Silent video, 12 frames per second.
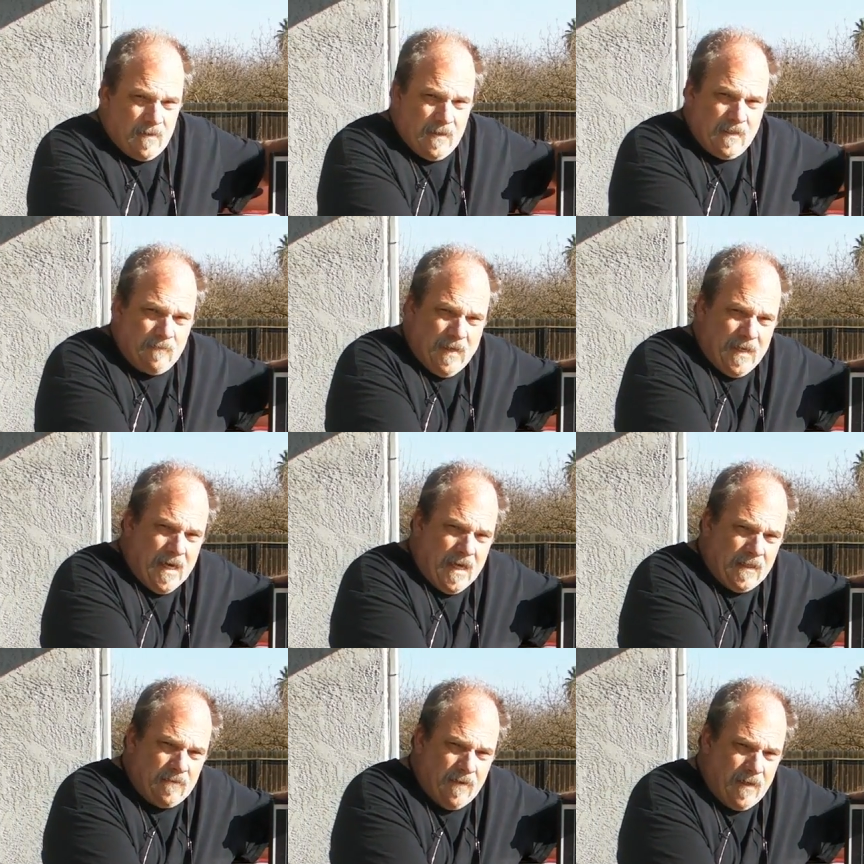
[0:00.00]
These big
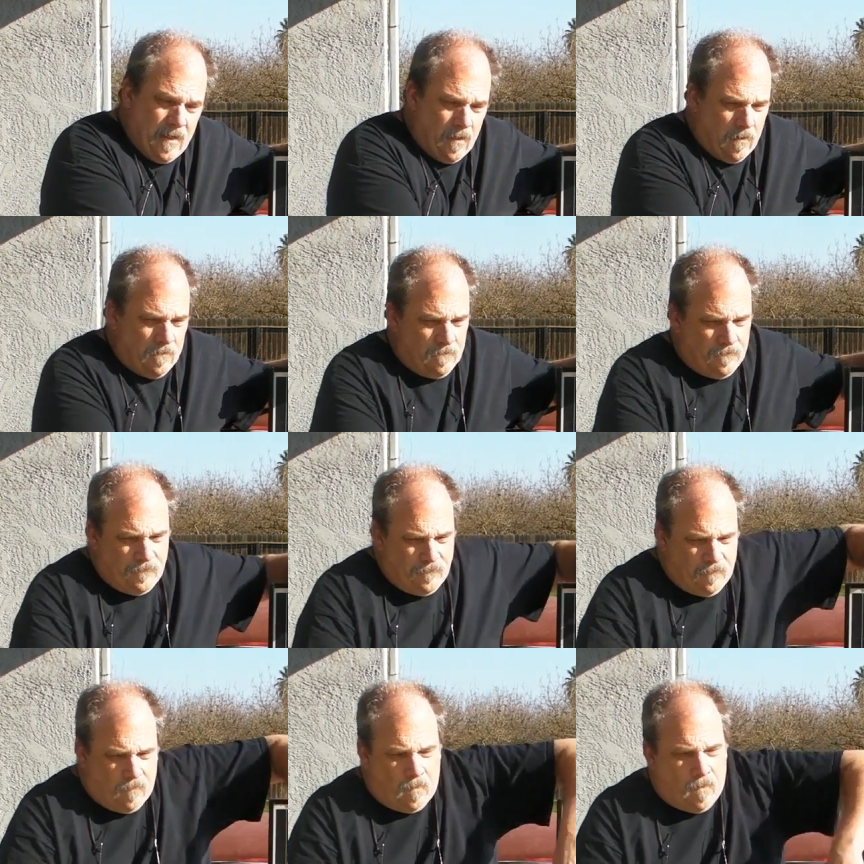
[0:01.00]
guys right here.
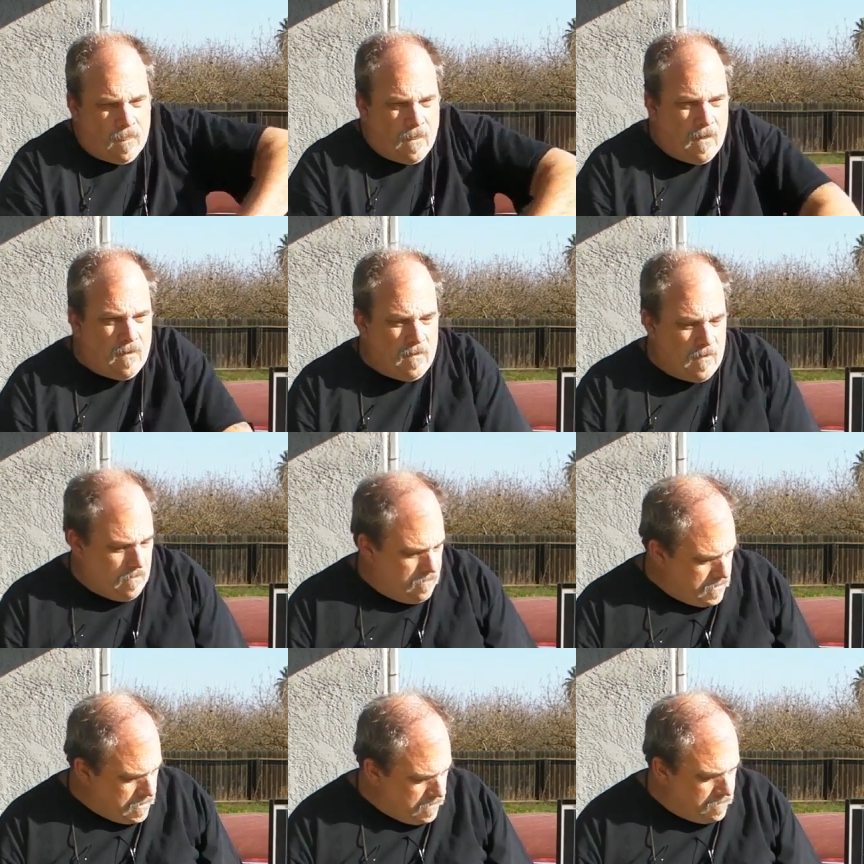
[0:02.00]
They're
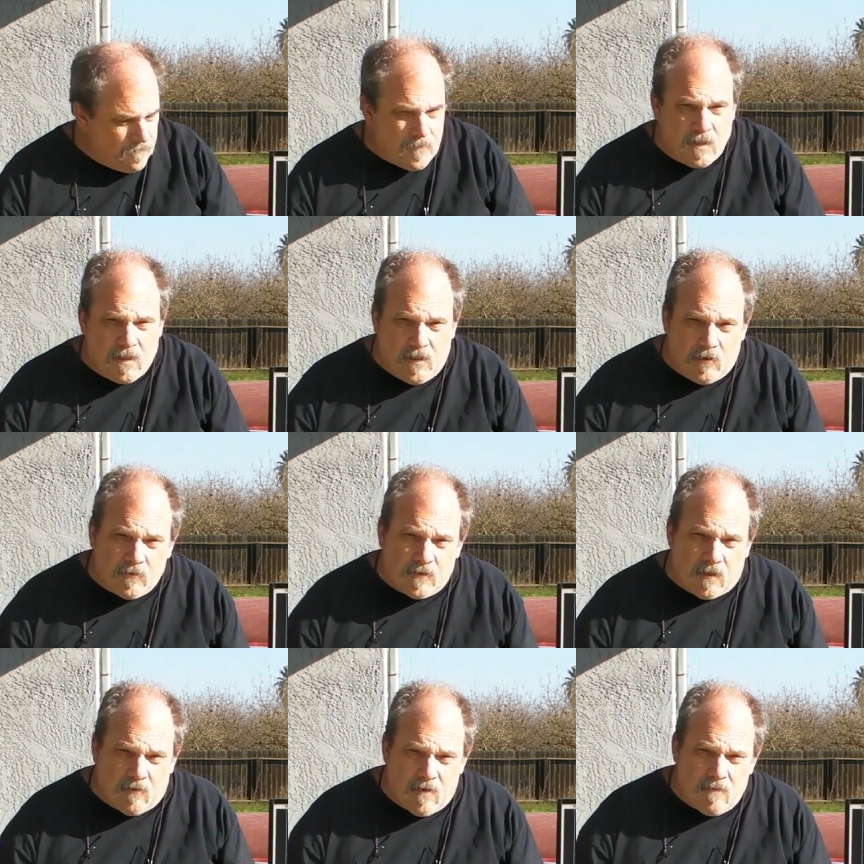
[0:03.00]

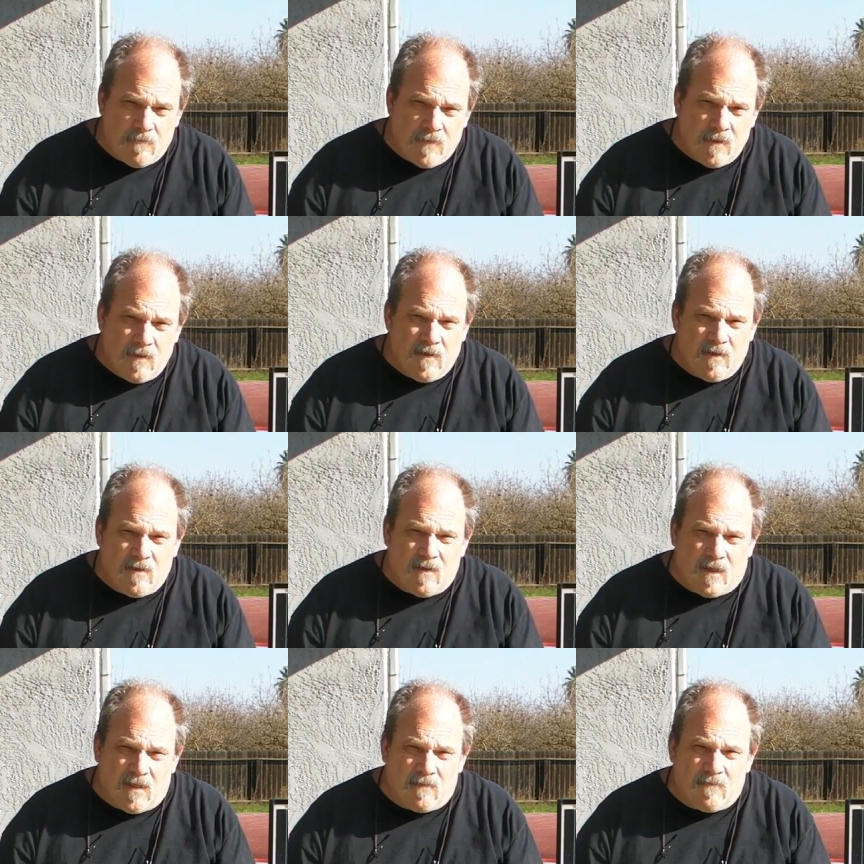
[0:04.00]
Kyocera
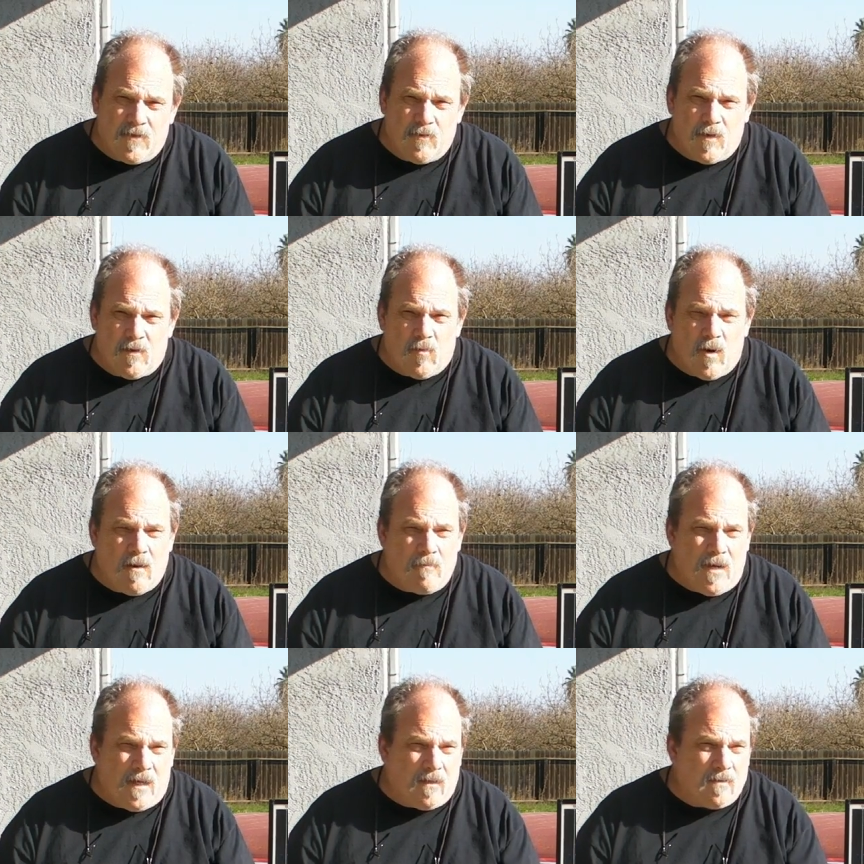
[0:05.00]
200 watt
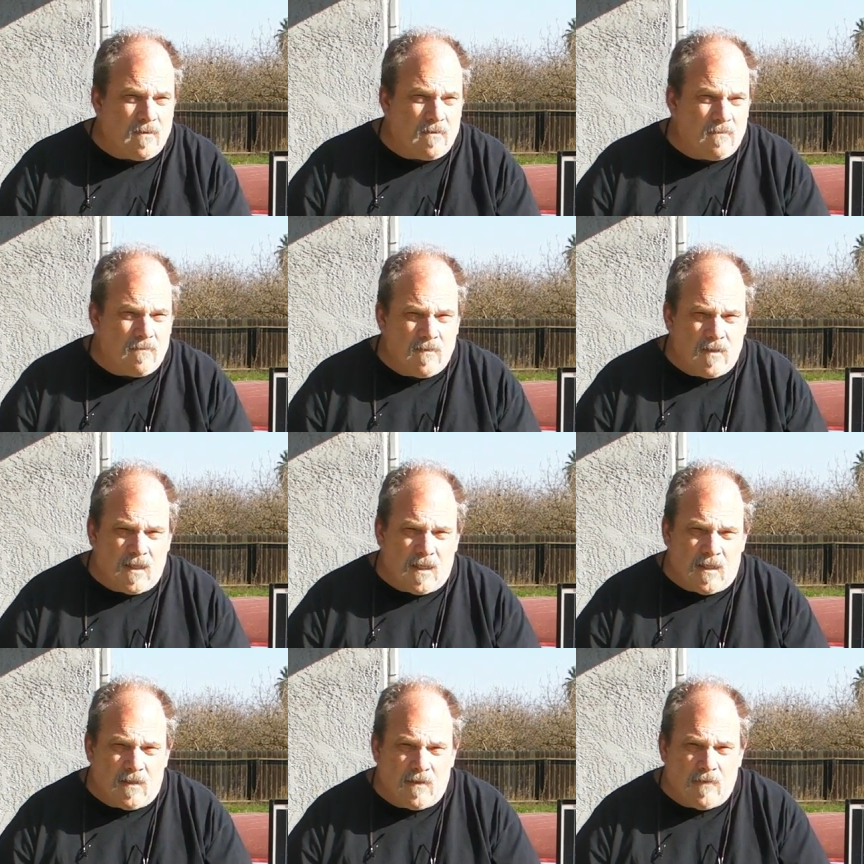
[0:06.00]
panels,
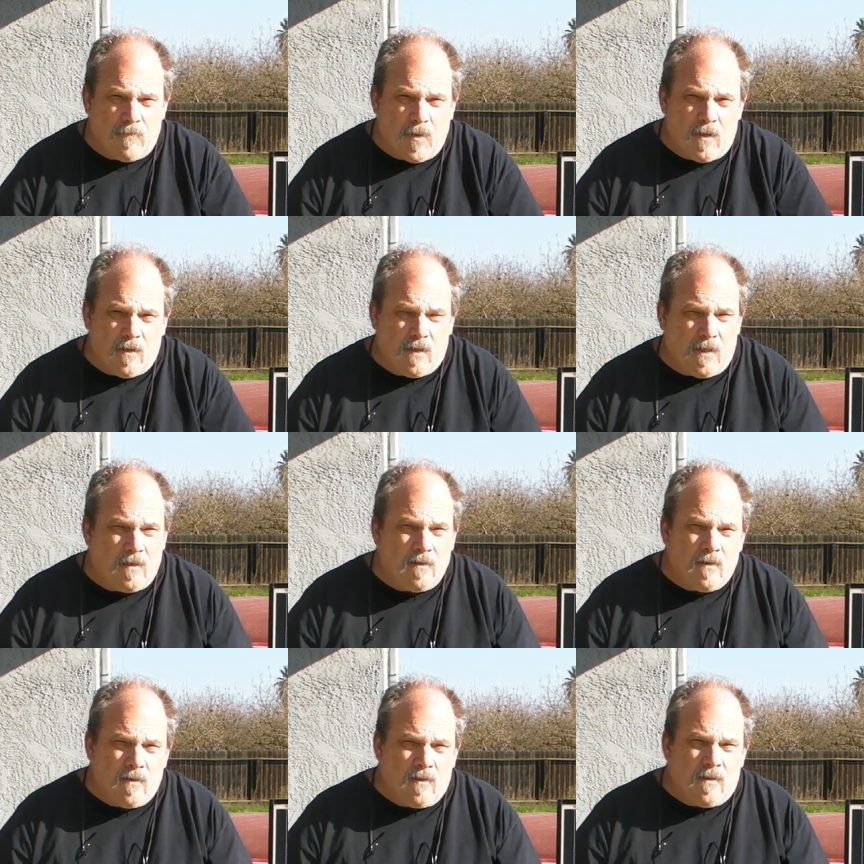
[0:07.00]
the
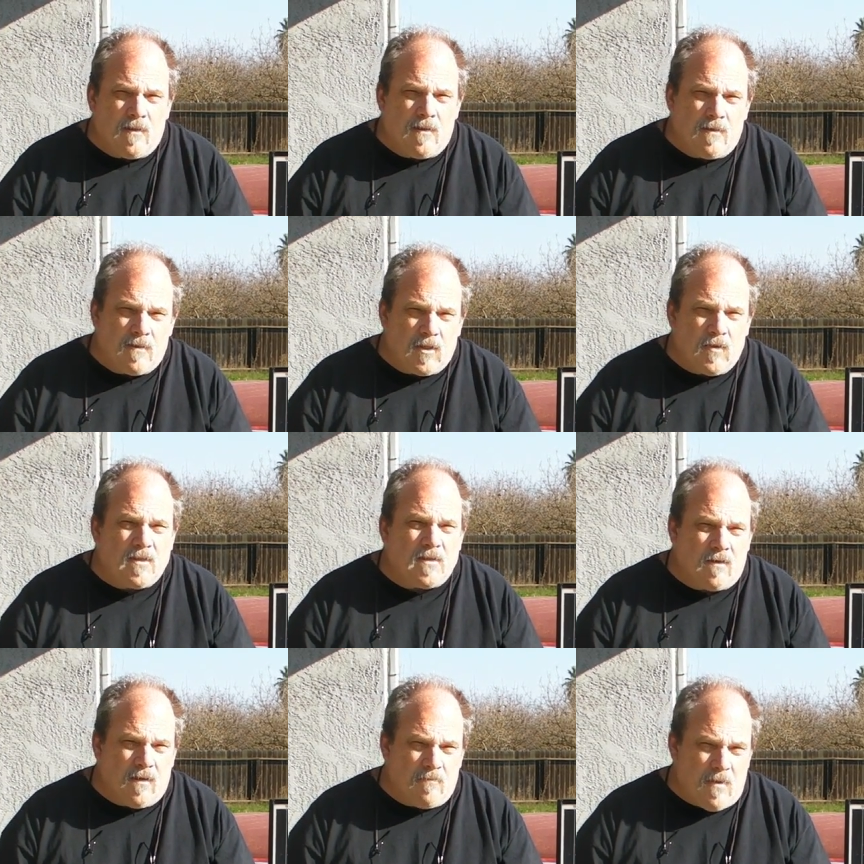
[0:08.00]

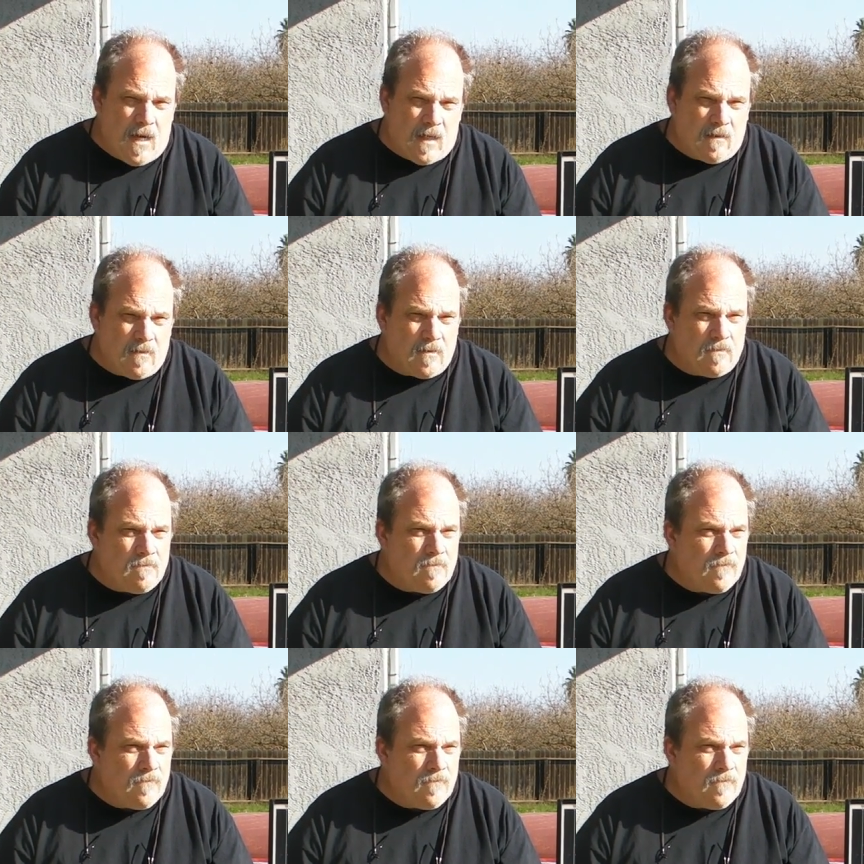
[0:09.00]
Poly-crystalline Panels.